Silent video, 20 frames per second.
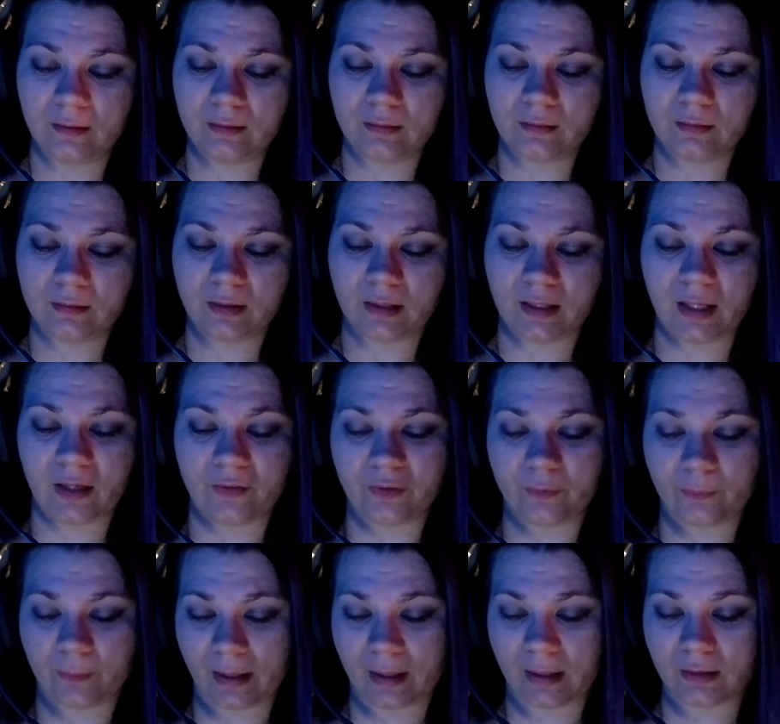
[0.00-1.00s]
He held the
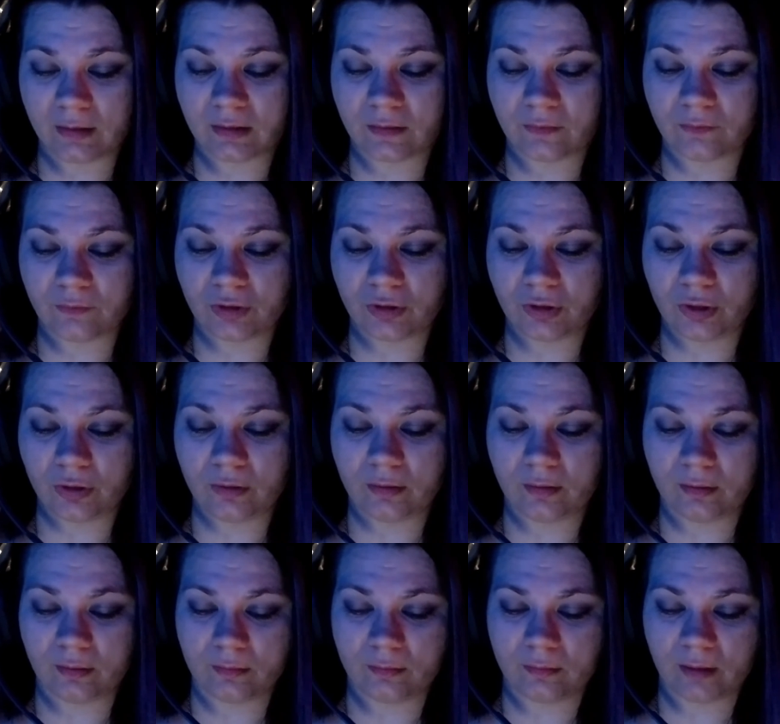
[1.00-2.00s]
reins of
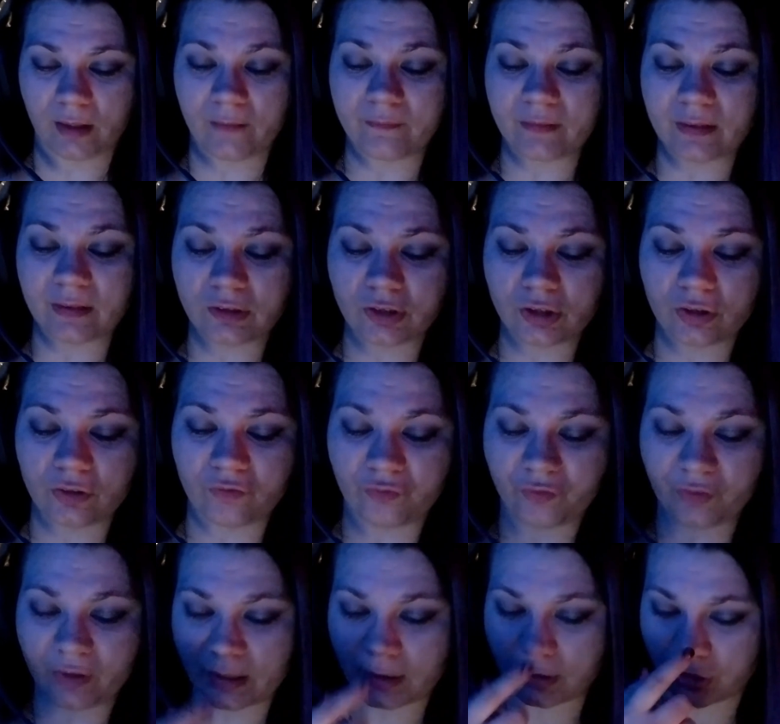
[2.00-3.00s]
the two
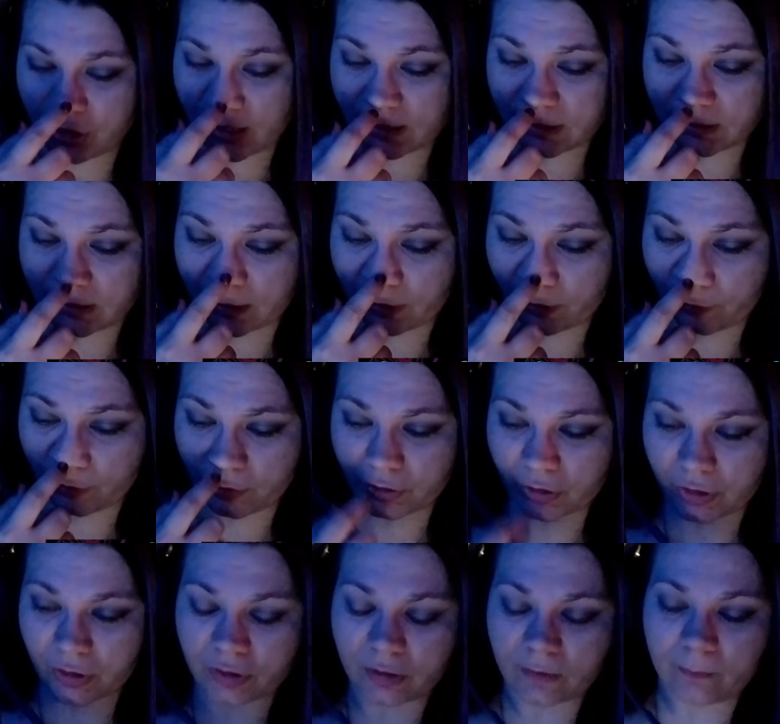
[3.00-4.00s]
freed chestnut
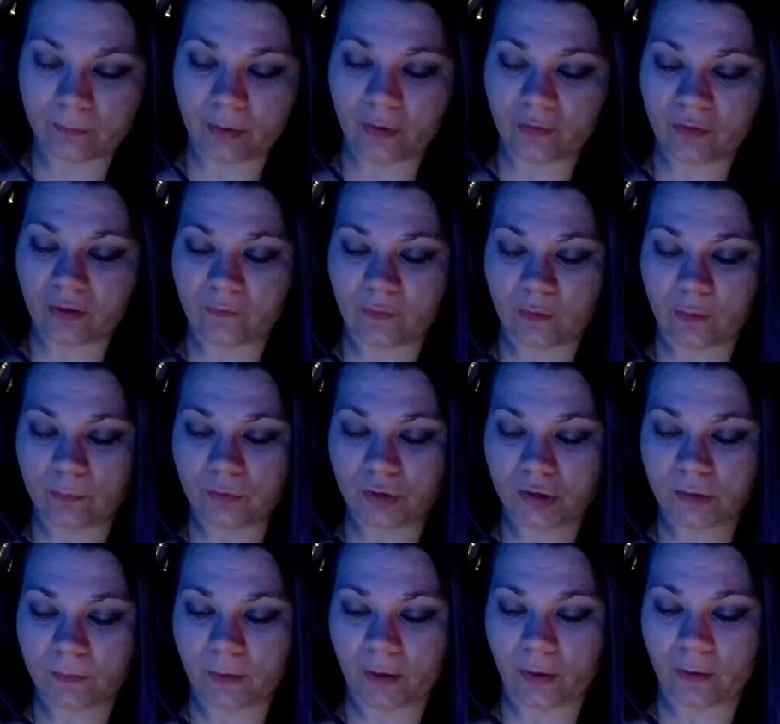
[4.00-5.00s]
horses, both of whom
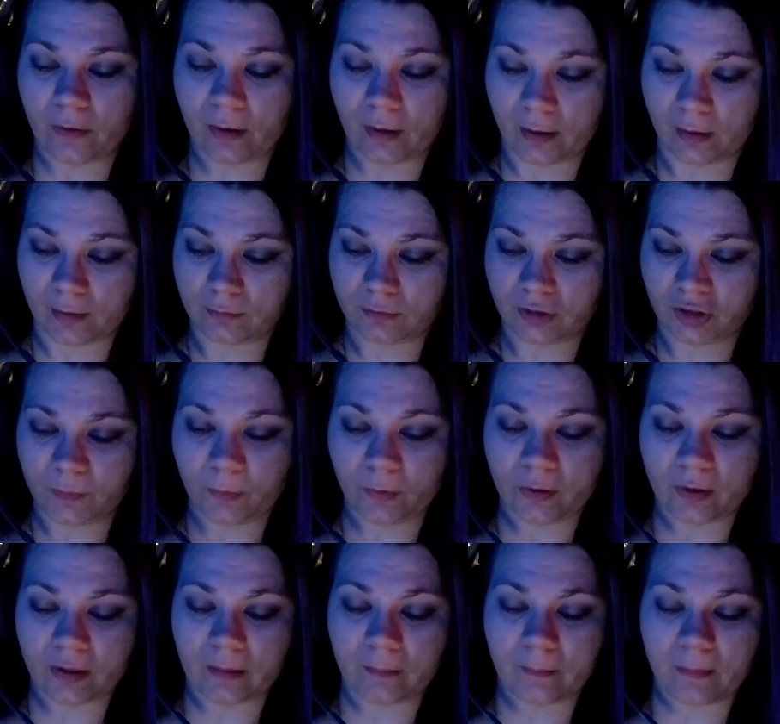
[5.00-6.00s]

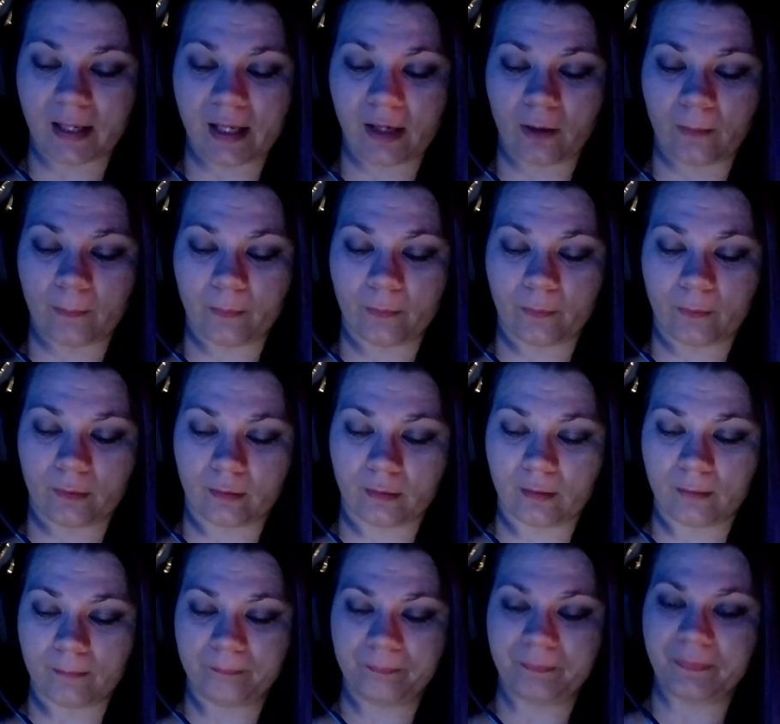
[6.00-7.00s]
sported minor
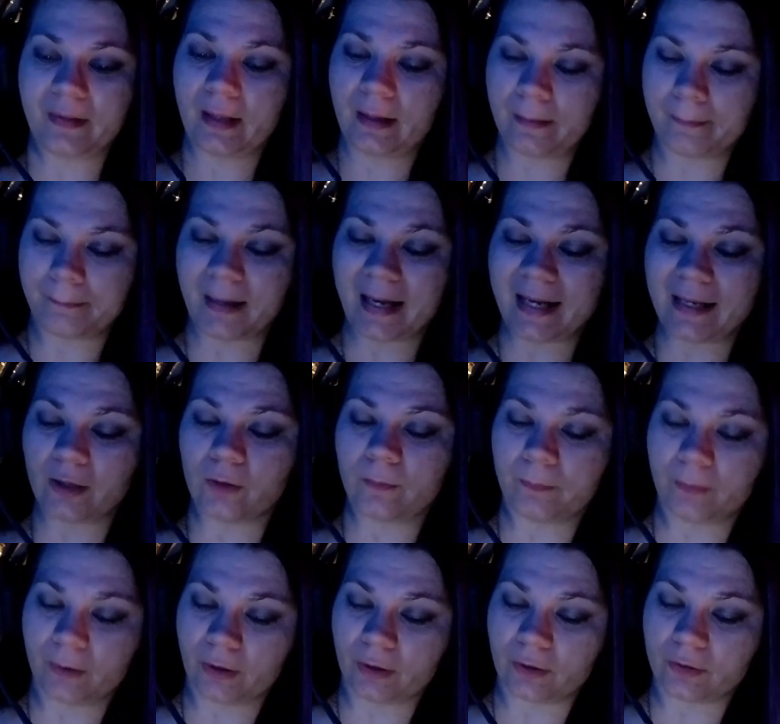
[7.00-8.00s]

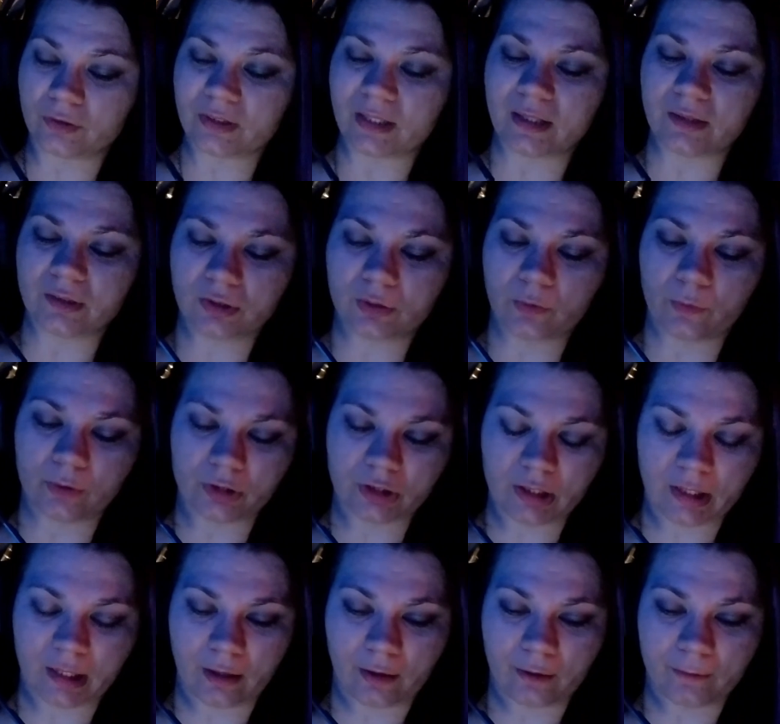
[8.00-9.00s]
burns and scorched
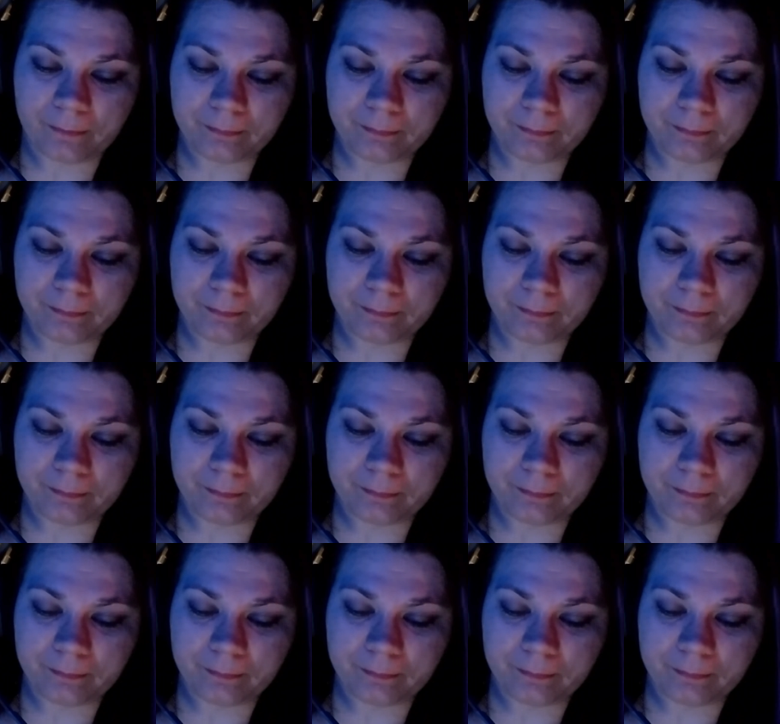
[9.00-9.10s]
hair.